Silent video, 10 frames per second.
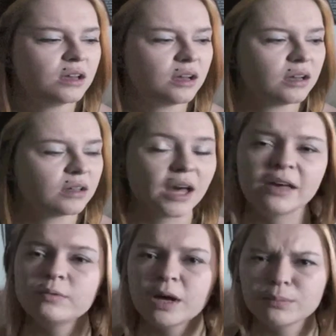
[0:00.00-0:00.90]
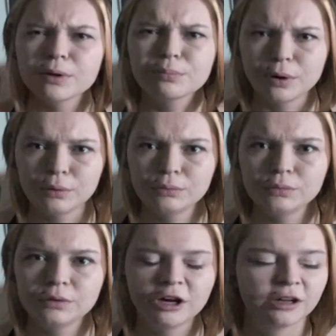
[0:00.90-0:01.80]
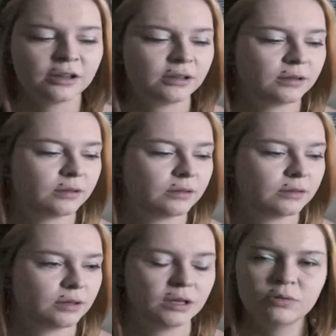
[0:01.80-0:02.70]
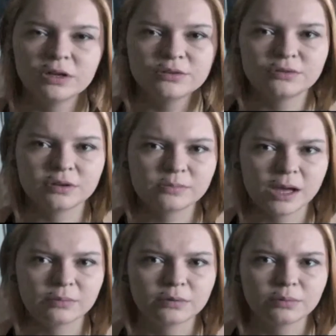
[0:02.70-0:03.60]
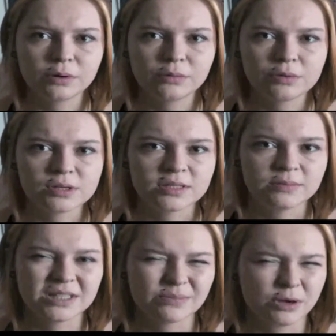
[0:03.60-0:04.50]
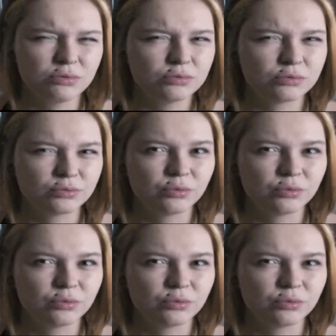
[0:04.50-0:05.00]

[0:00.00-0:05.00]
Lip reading: I have a MacBook Pro. Anyone else who has a MacBook Pro notice it's about